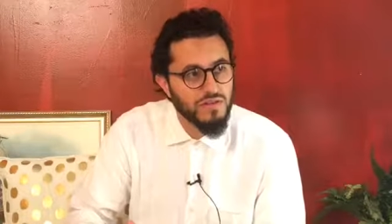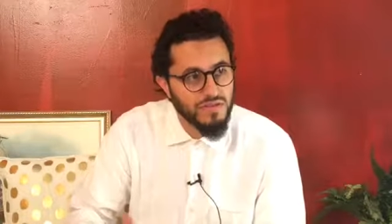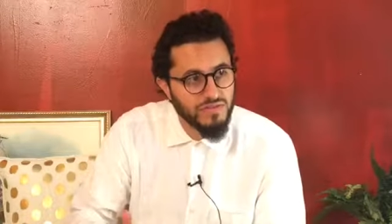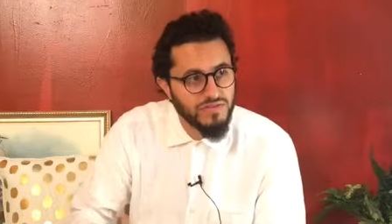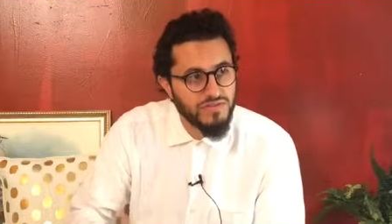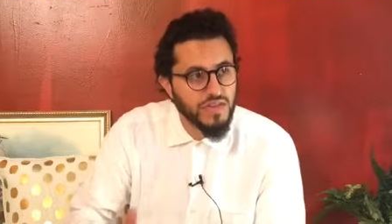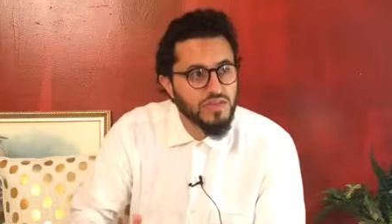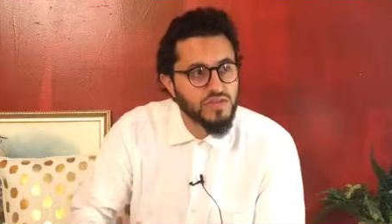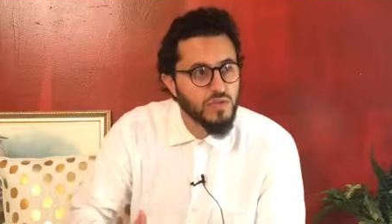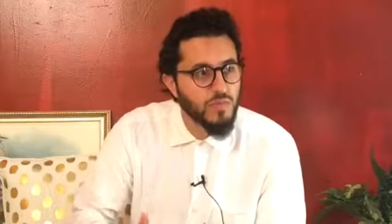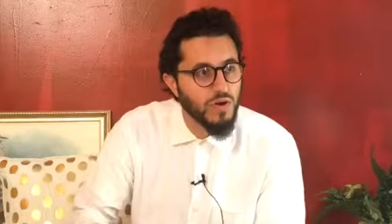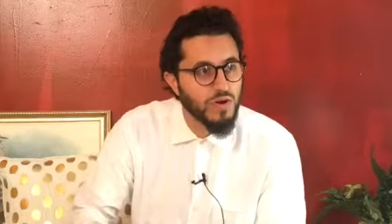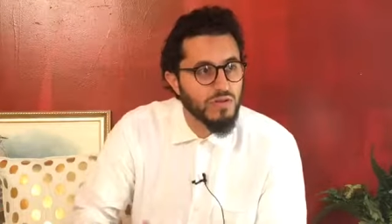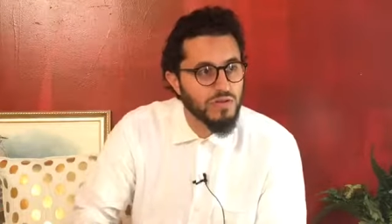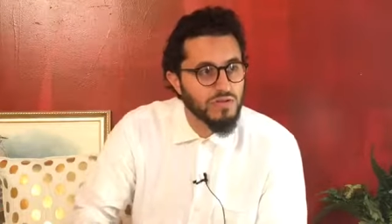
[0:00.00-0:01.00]
such a
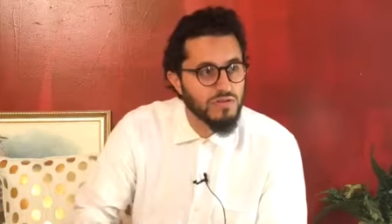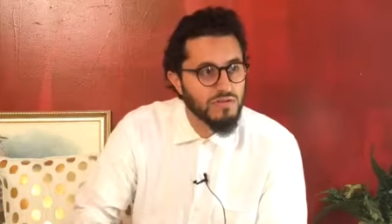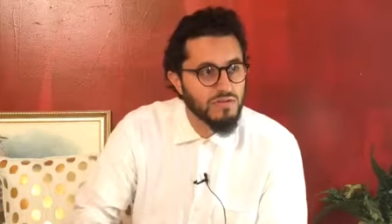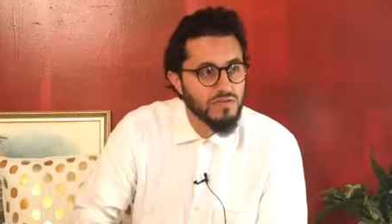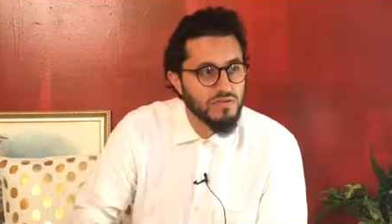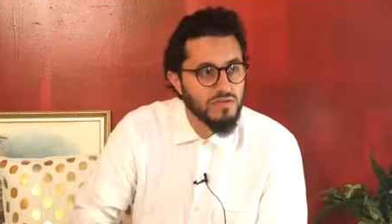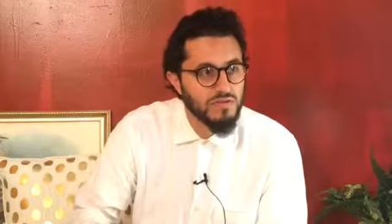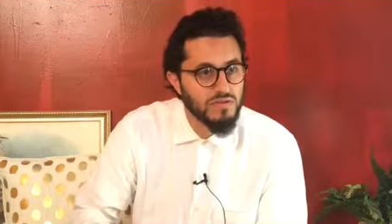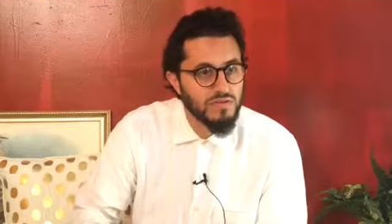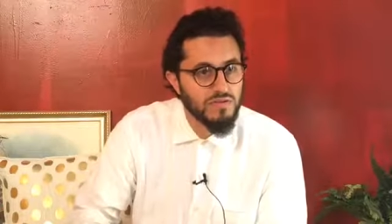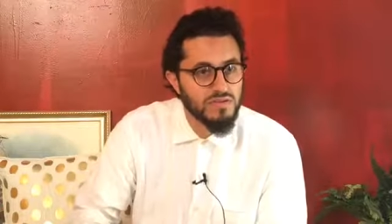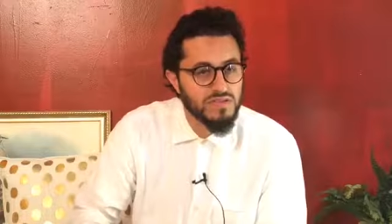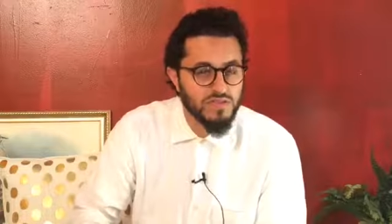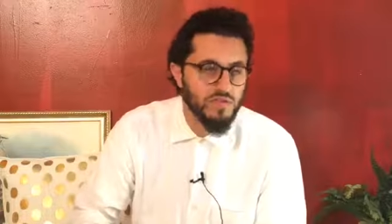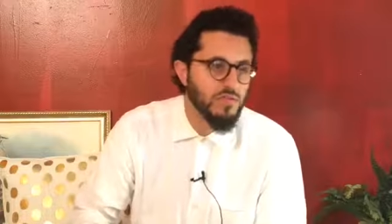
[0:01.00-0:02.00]
martyr,
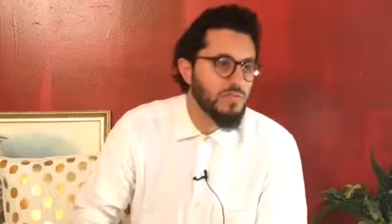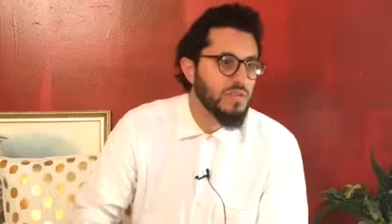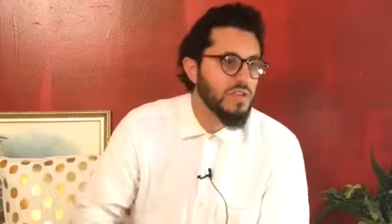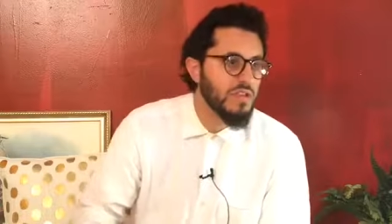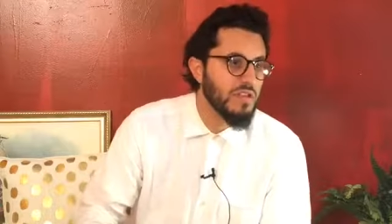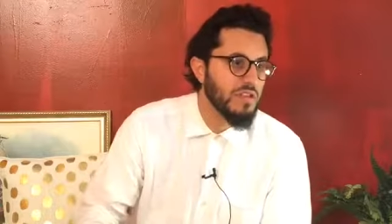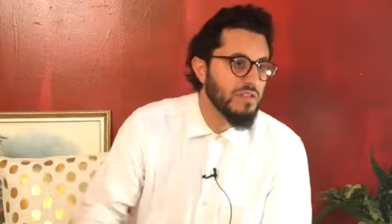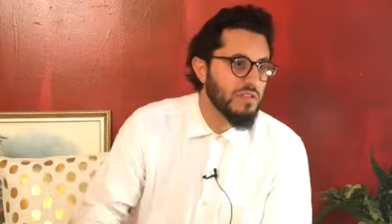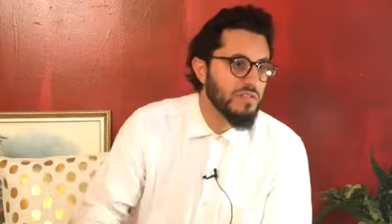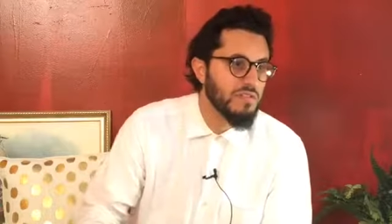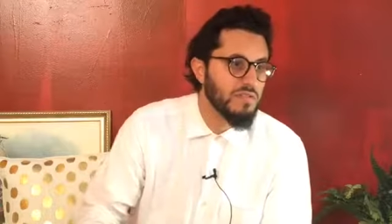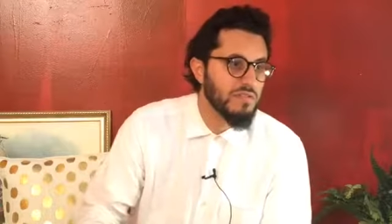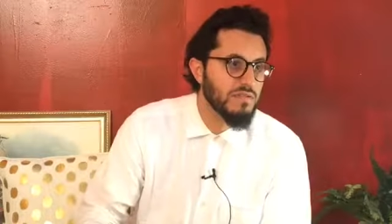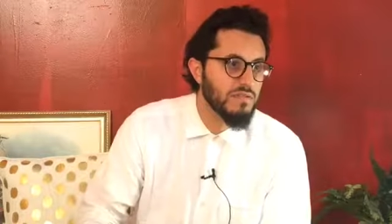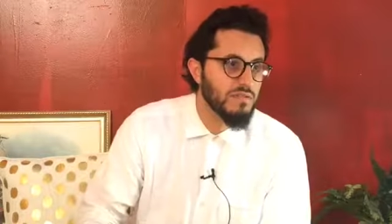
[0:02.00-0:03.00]
still bleeding,
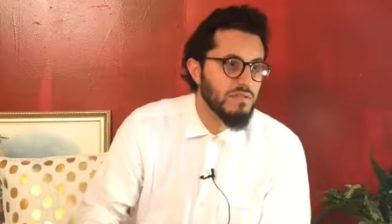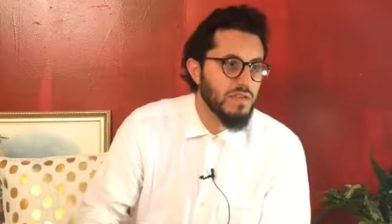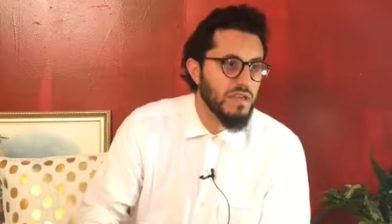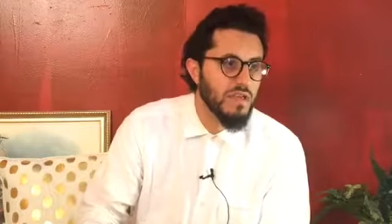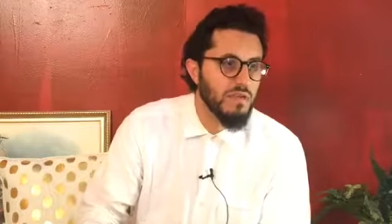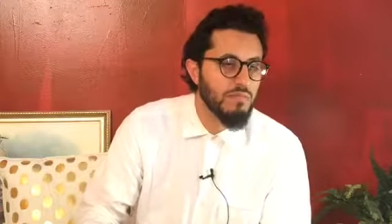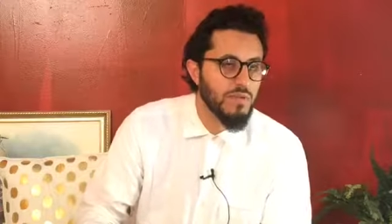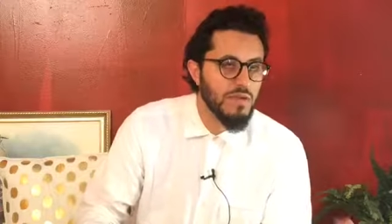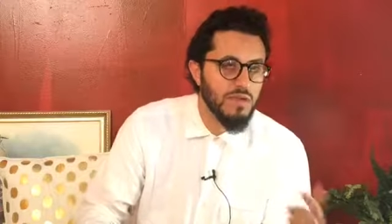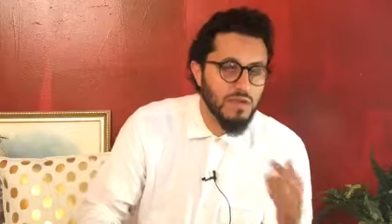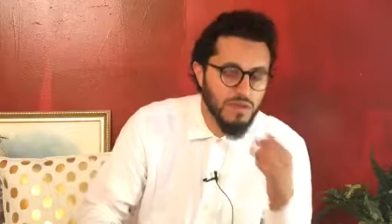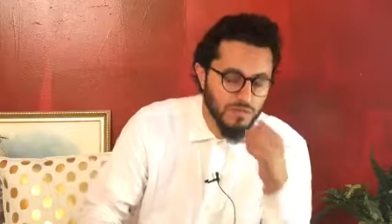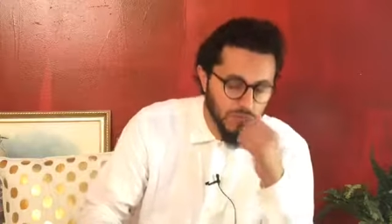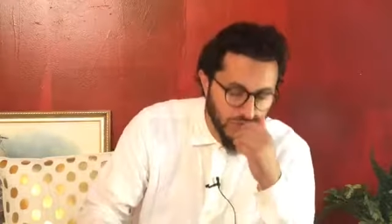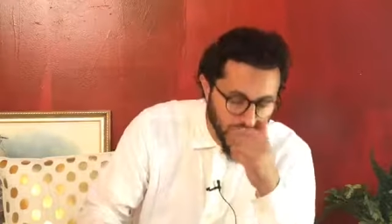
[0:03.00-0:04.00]
in
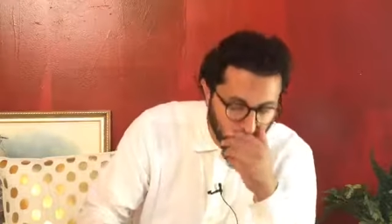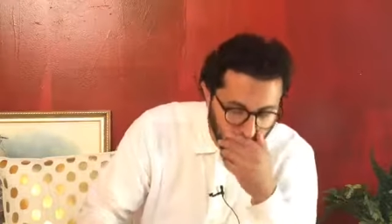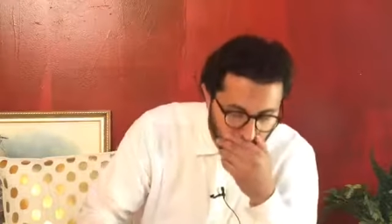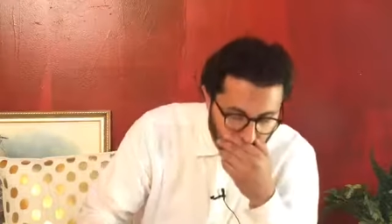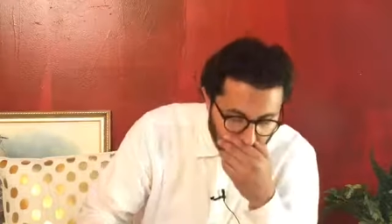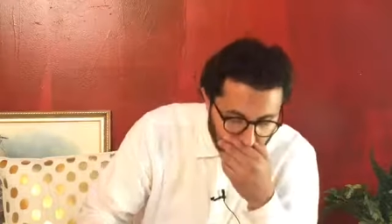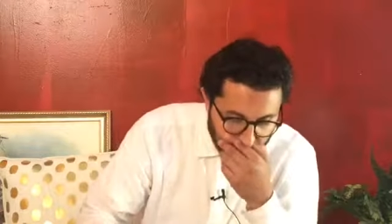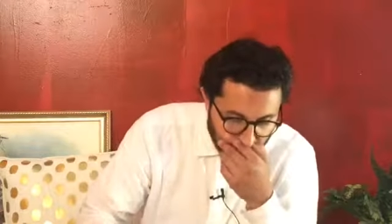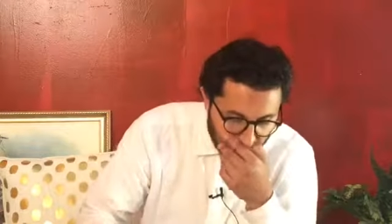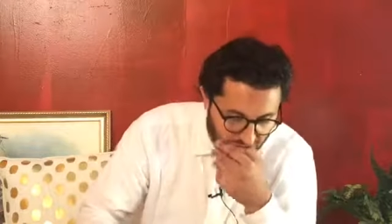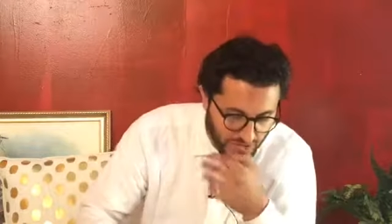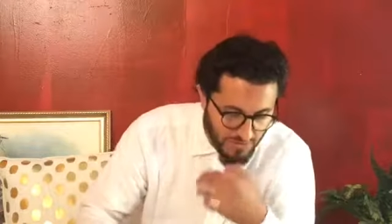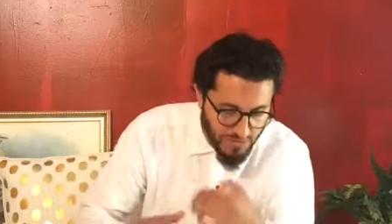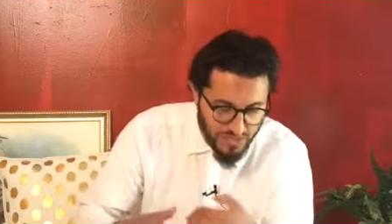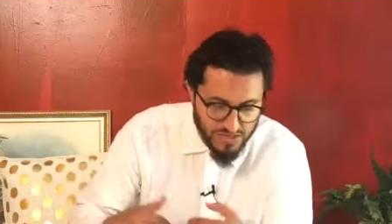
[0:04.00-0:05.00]
Medina al-Munawwara, when
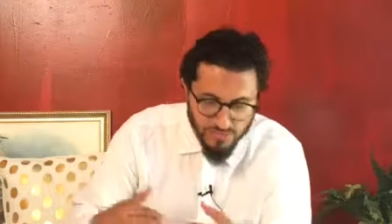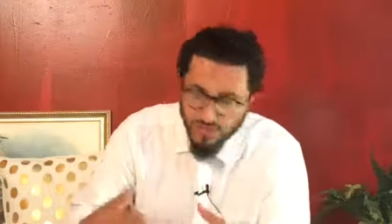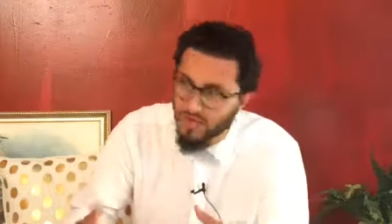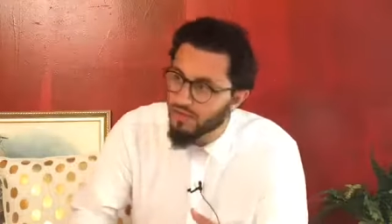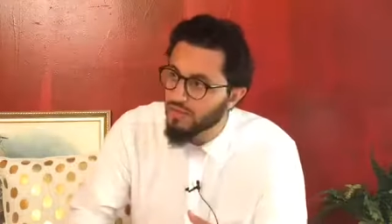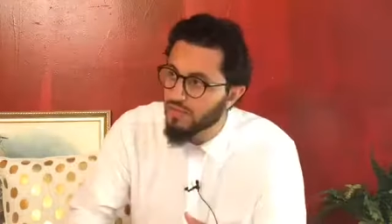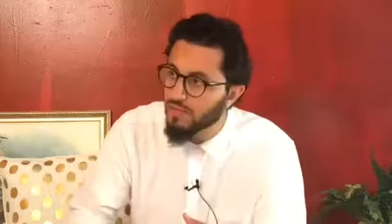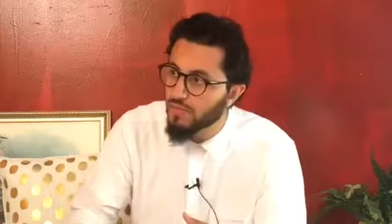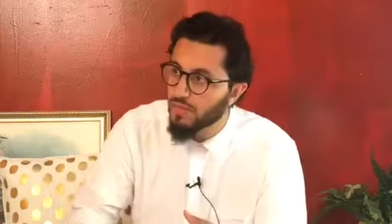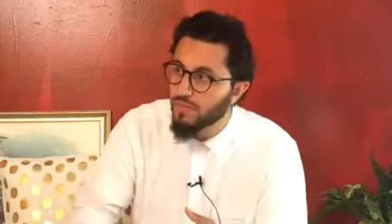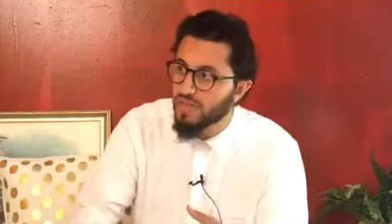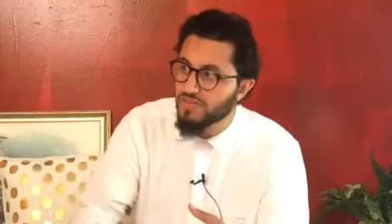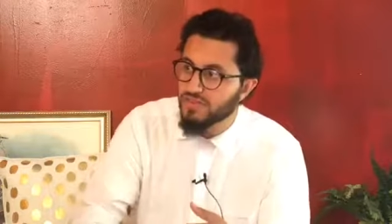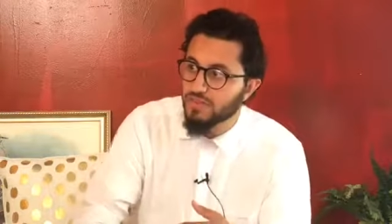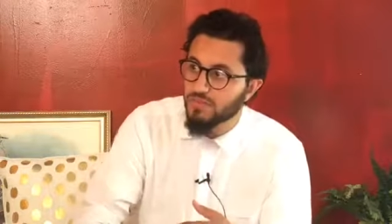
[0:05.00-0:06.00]
they were expanding the
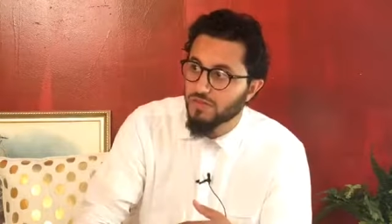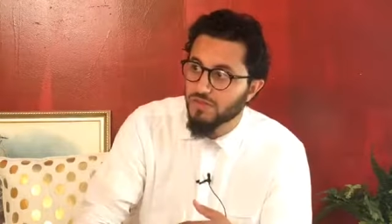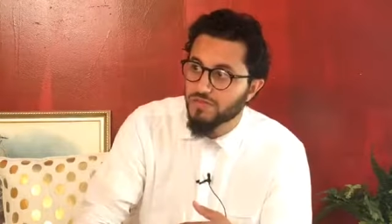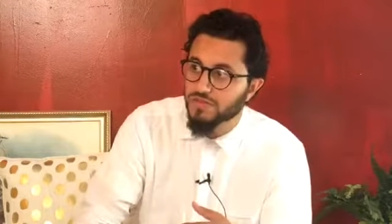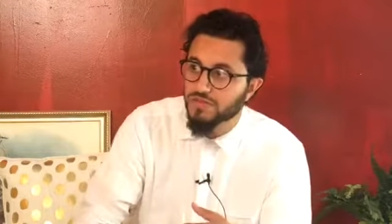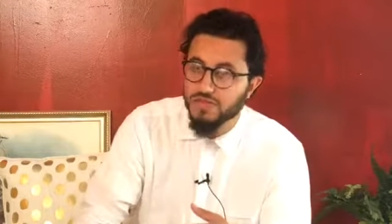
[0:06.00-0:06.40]
Masjid of the Prophet